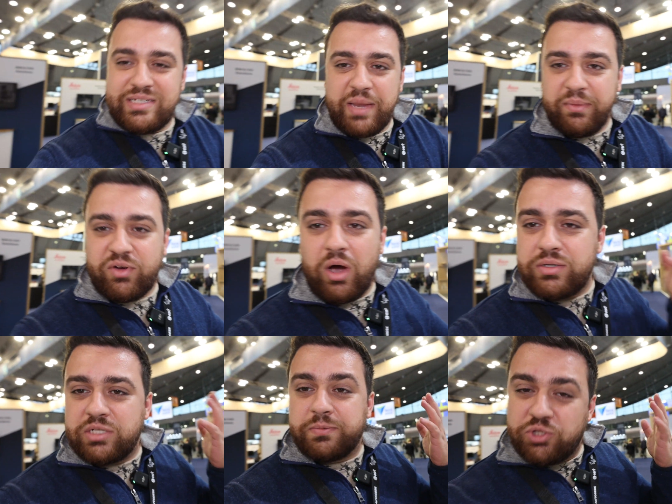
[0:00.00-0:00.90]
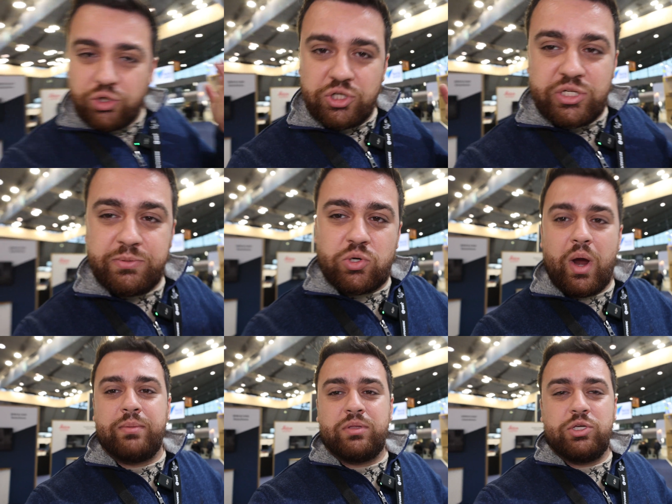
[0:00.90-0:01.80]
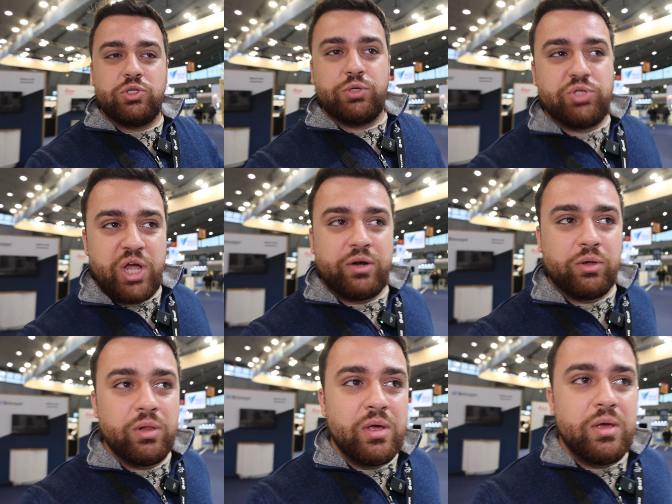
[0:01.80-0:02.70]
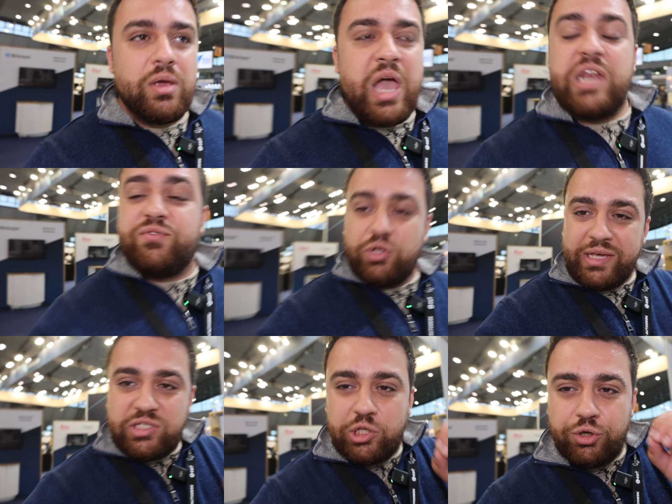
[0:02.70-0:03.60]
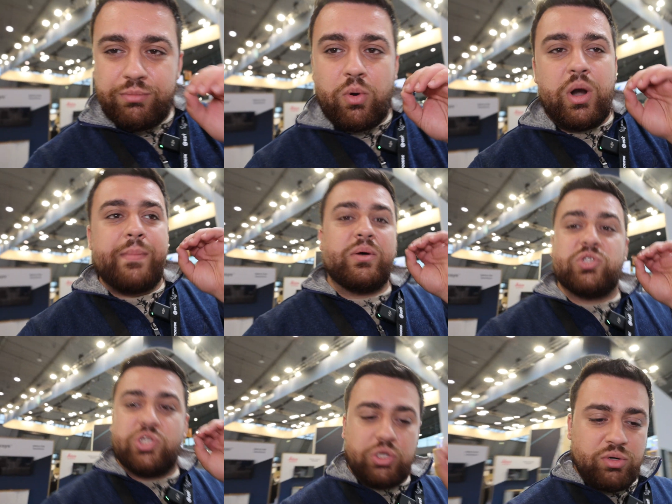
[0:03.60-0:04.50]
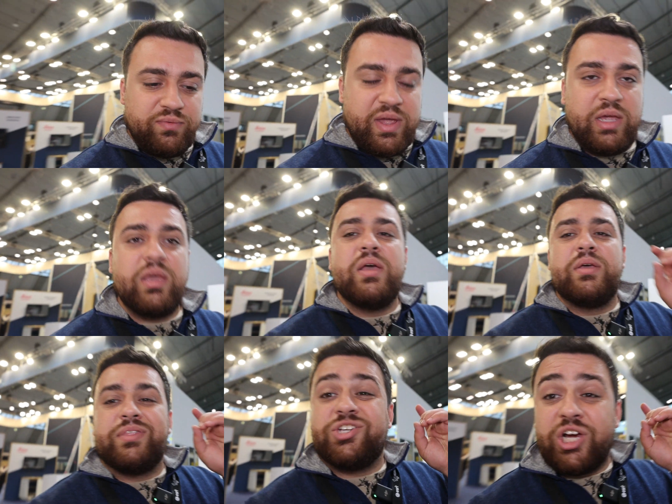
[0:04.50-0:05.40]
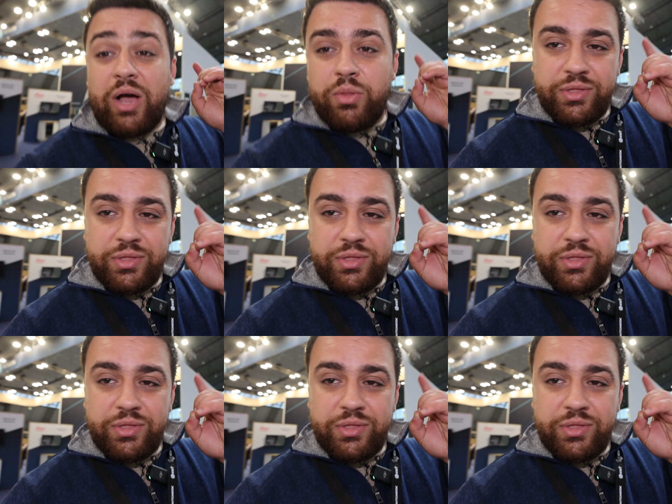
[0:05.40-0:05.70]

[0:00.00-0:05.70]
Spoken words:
this type of content, be sure to subscribe to the YouTube channel. And if you'd like to learn more about surveying, then check out